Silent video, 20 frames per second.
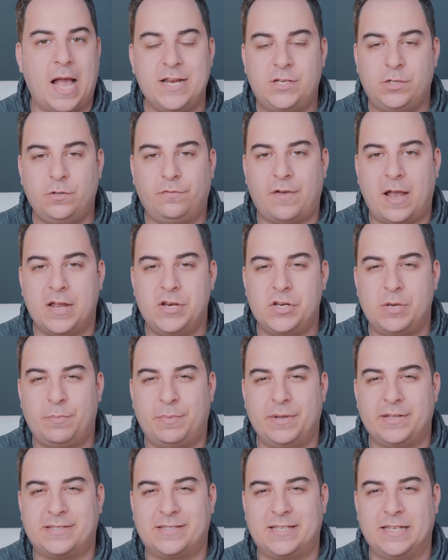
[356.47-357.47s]
I do find it
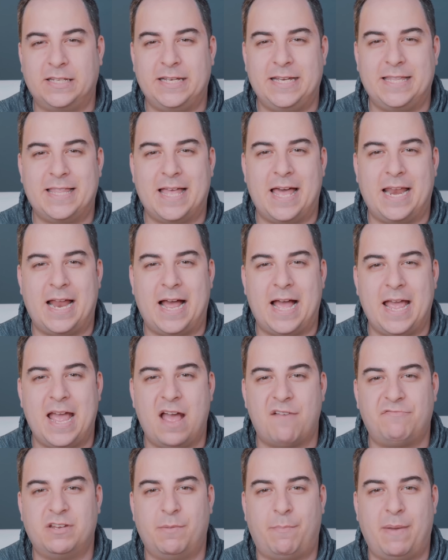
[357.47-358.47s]
a bit silly that I
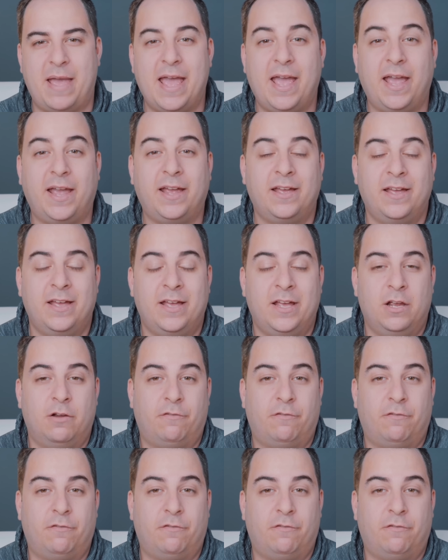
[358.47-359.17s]
have to pay